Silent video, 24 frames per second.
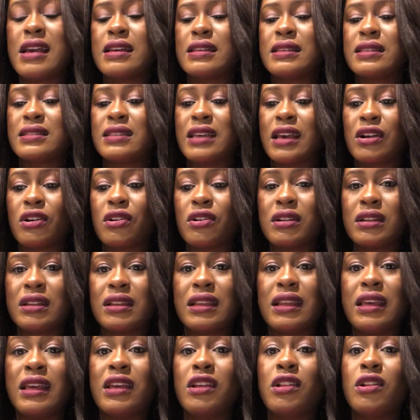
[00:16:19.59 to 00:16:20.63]

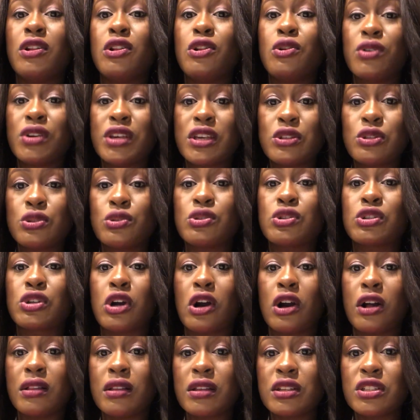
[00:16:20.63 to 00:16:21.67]
Secondly, look into
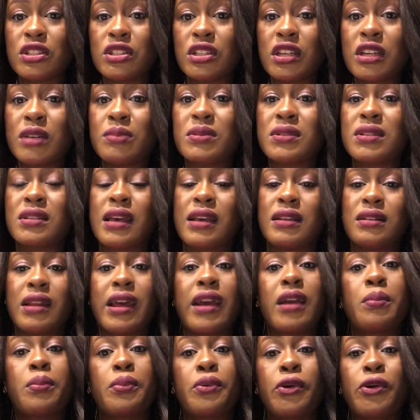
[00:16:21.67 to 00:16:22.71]
scholarships and
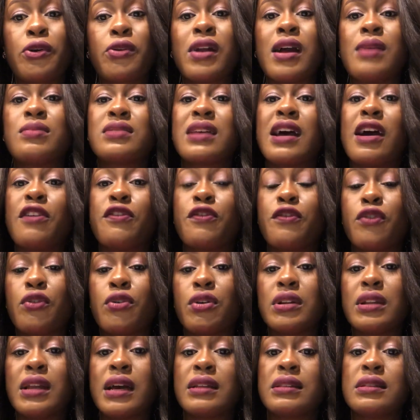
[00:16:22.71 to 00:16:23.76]
like programs that
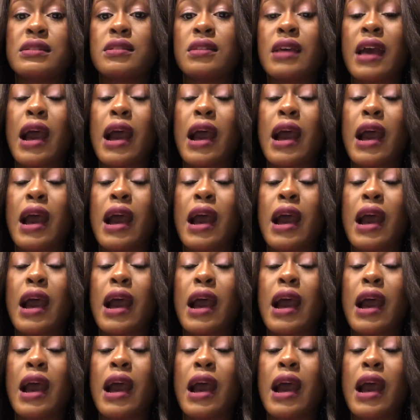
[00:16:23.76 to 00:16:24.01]
afford that